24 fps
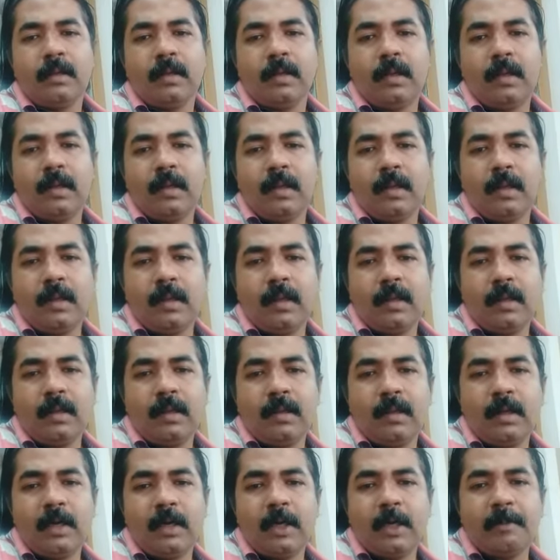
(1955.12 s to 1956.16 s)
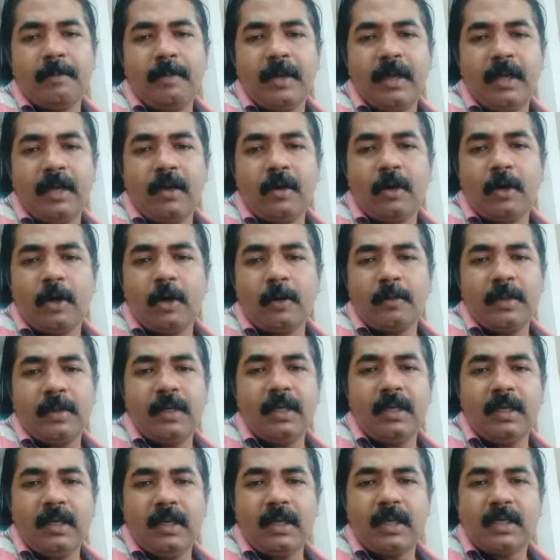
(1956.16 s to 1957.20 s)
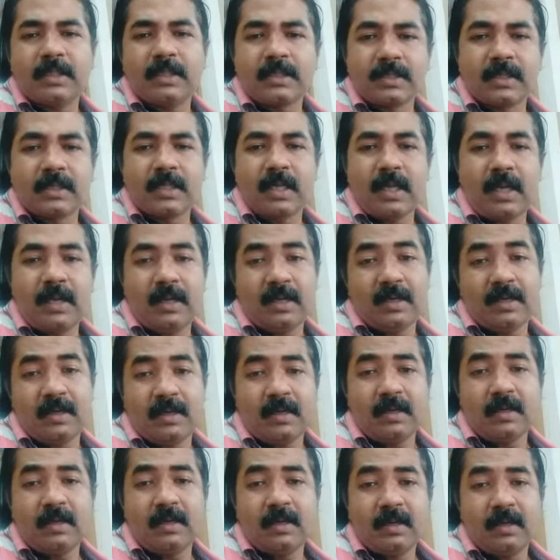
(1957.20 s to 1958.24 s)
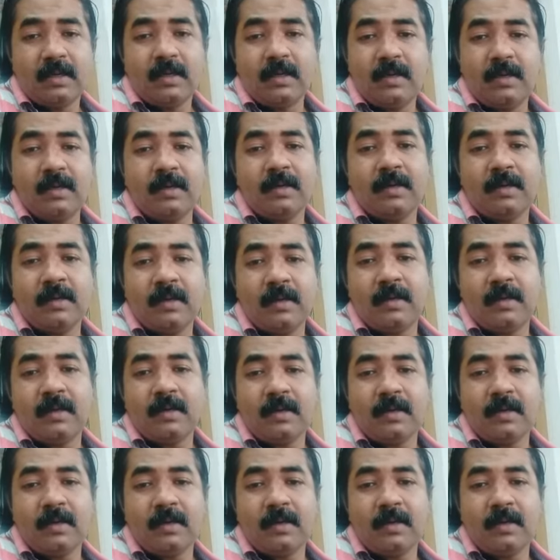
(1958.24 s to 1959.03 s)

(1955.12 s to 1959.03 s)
the. It may not be in Hasta Lagna, in